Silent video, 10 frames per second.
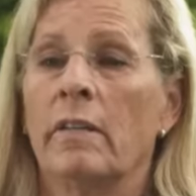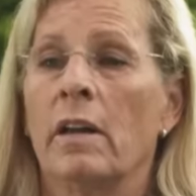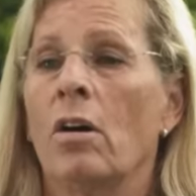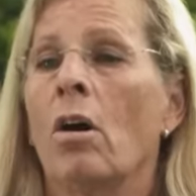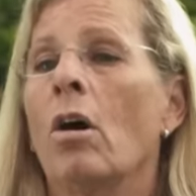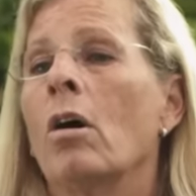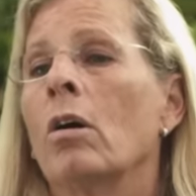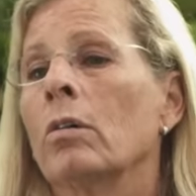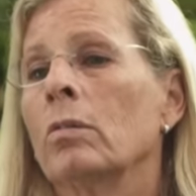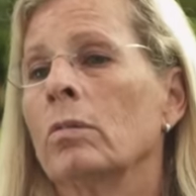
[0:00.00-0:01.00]
and they
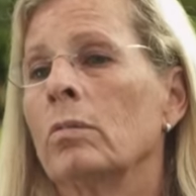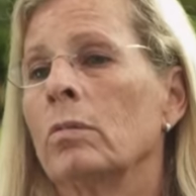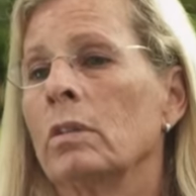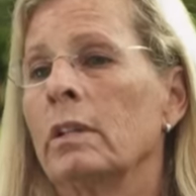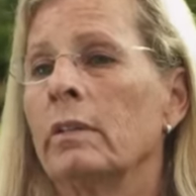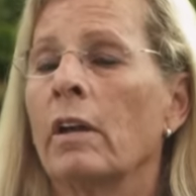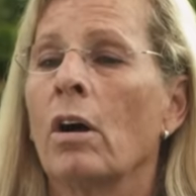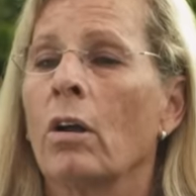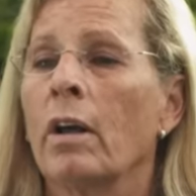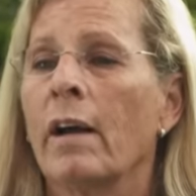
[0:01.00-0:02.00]
all they
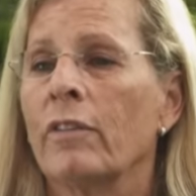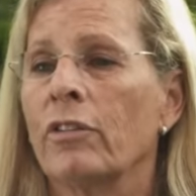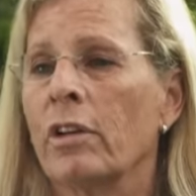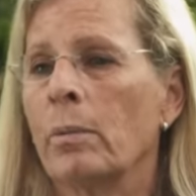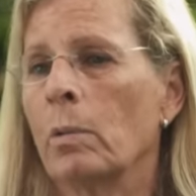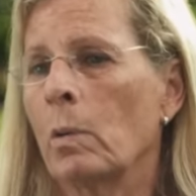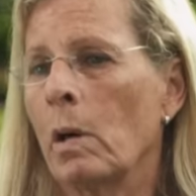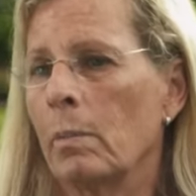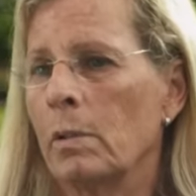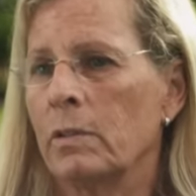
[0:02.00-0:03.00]
all have the same
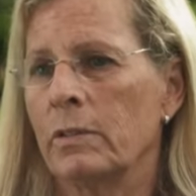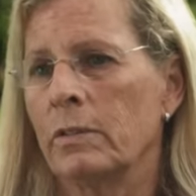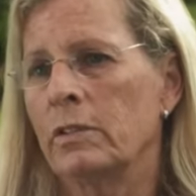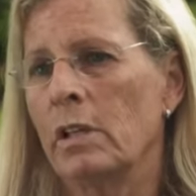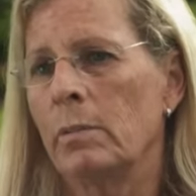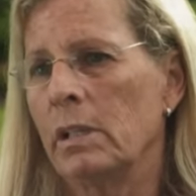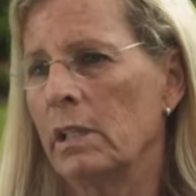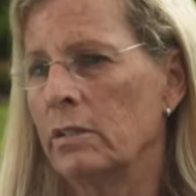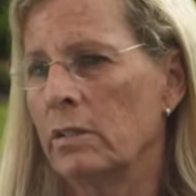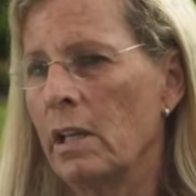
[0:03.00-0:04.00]
requirements and the same
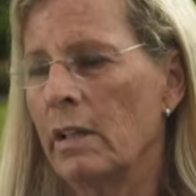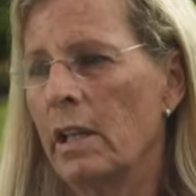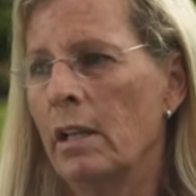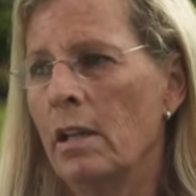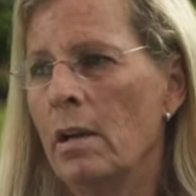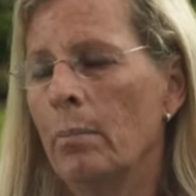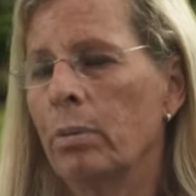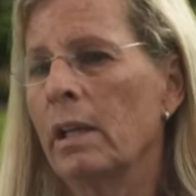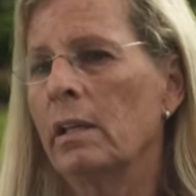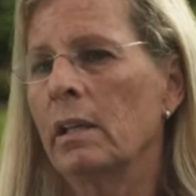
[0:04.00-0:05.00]
needs, and they
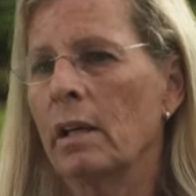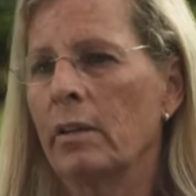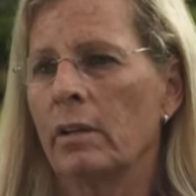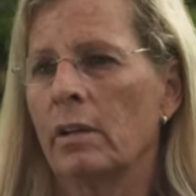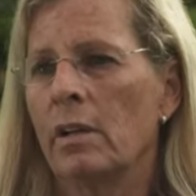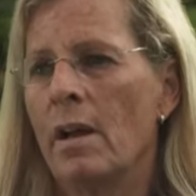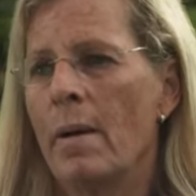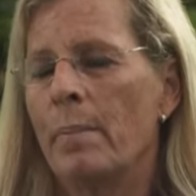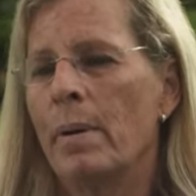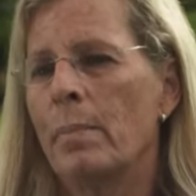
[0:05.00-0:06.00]
blend together.
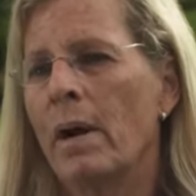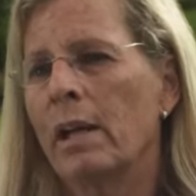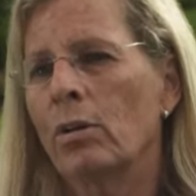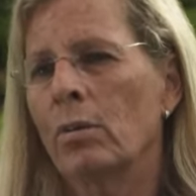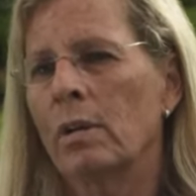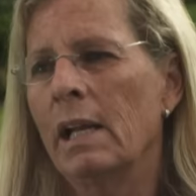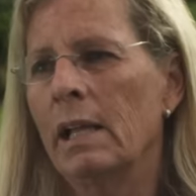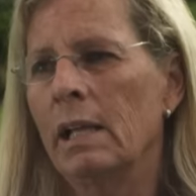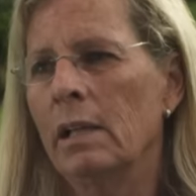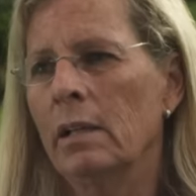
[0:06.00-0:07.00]
But by
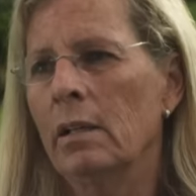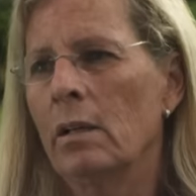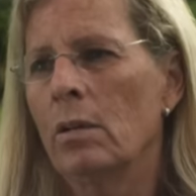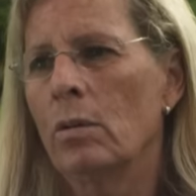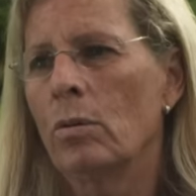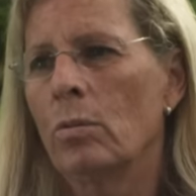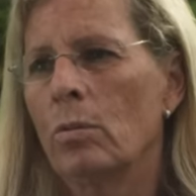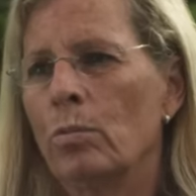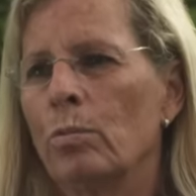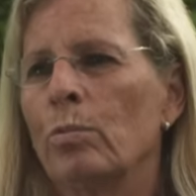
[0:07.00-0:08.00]
creating
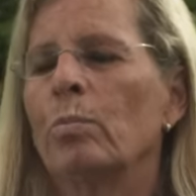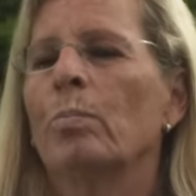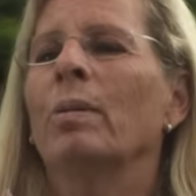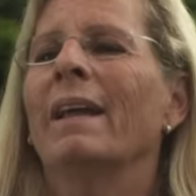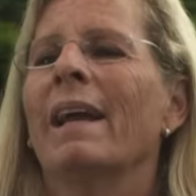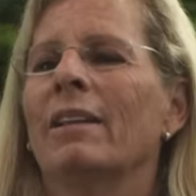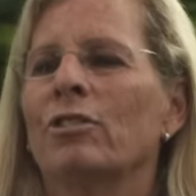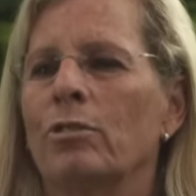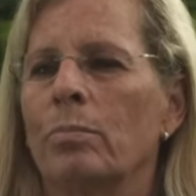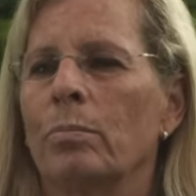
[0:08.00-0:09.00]

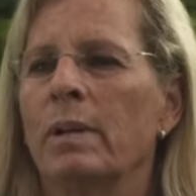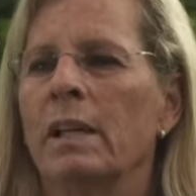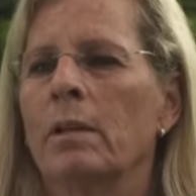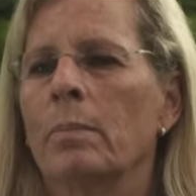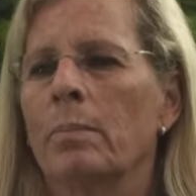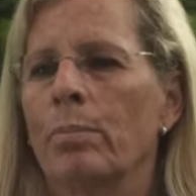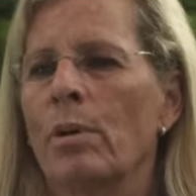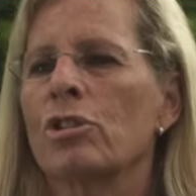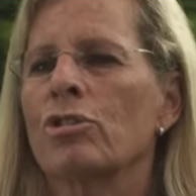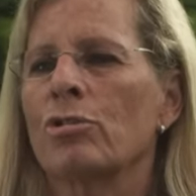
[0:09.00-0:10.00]
plants big
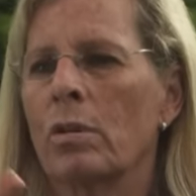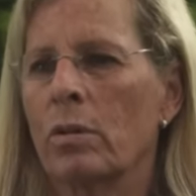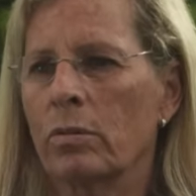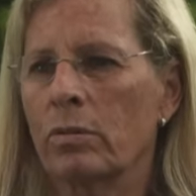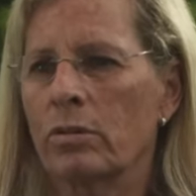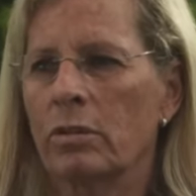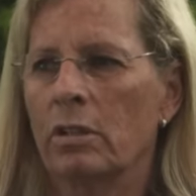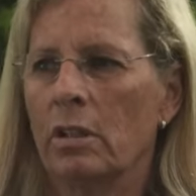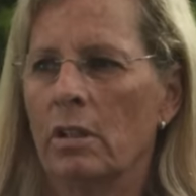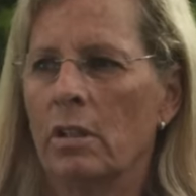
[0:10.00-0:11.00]
brushstrokes,
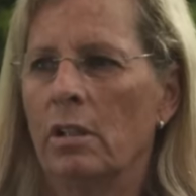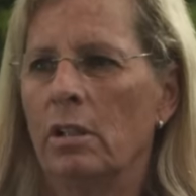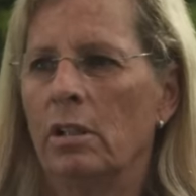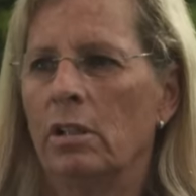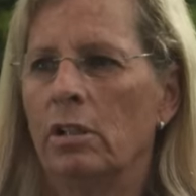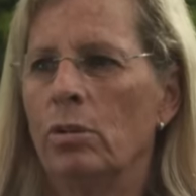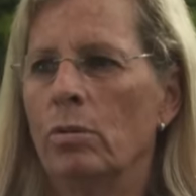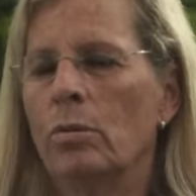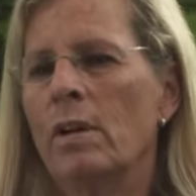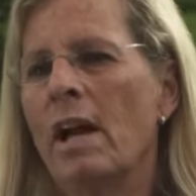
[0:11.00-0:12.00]

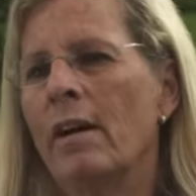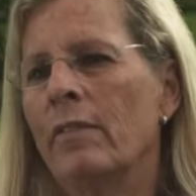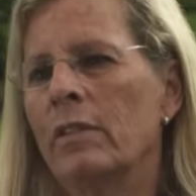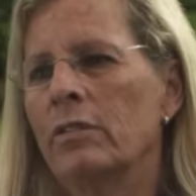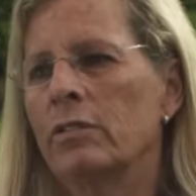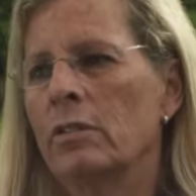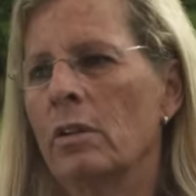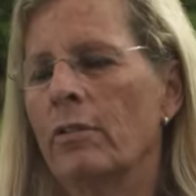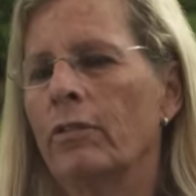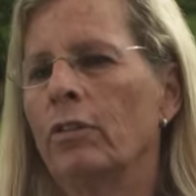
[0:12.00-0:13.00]
you have this
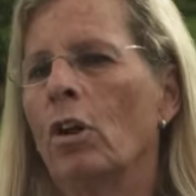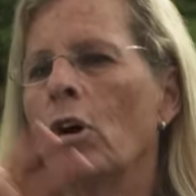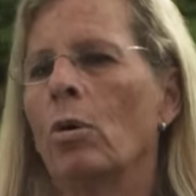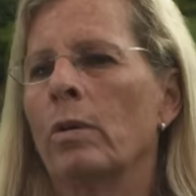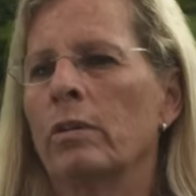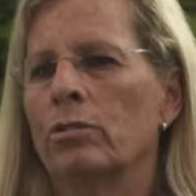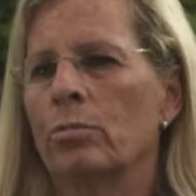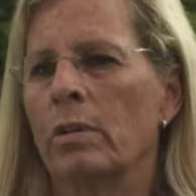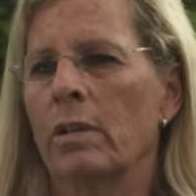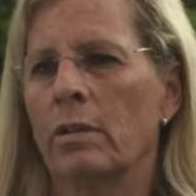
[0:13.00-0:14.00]
flow and this
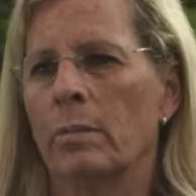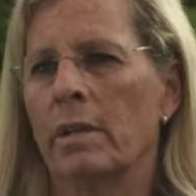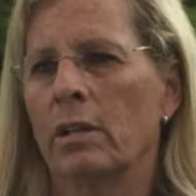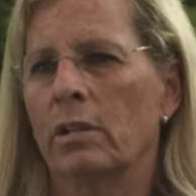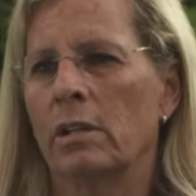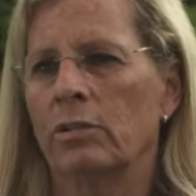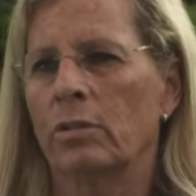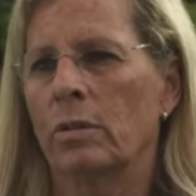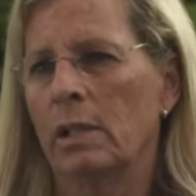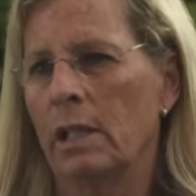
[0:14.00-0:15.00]
rhythm that is
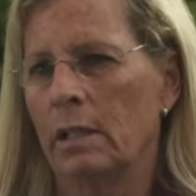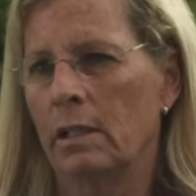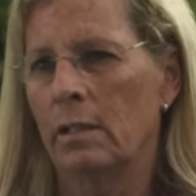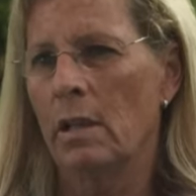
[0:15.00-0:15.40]
created.